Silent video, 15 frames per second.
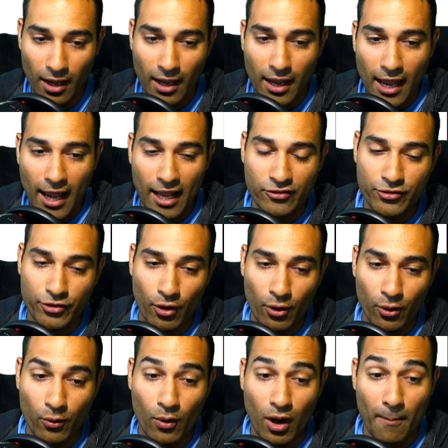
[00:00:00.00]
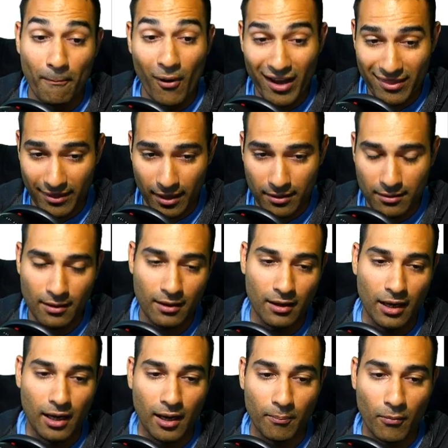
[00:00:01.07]
And so by then,
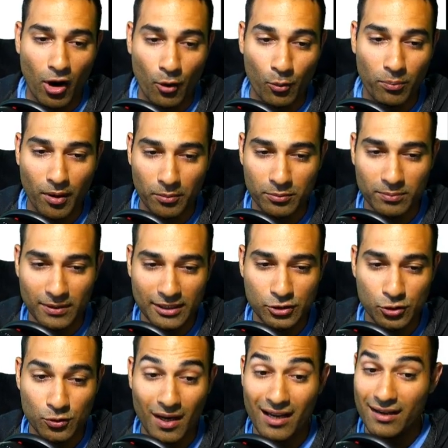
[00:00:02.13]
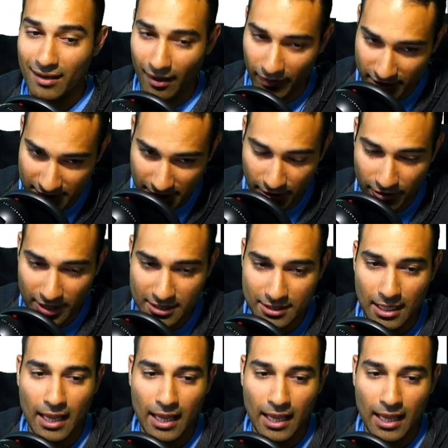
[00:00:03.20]
um, I will probably do another series.